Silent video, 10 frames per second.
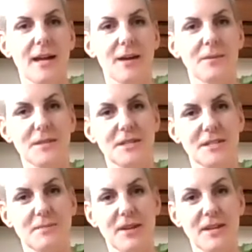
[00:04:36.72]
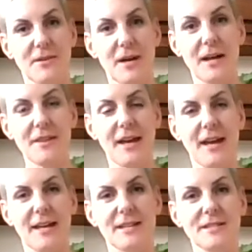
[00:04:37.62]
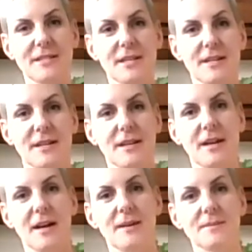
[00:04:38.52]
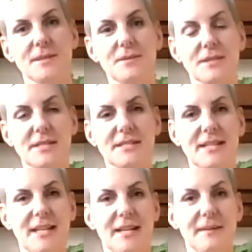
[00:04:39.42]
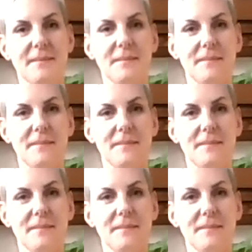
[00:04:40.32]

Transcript: I want you to bring your other hand up towards the ceiling.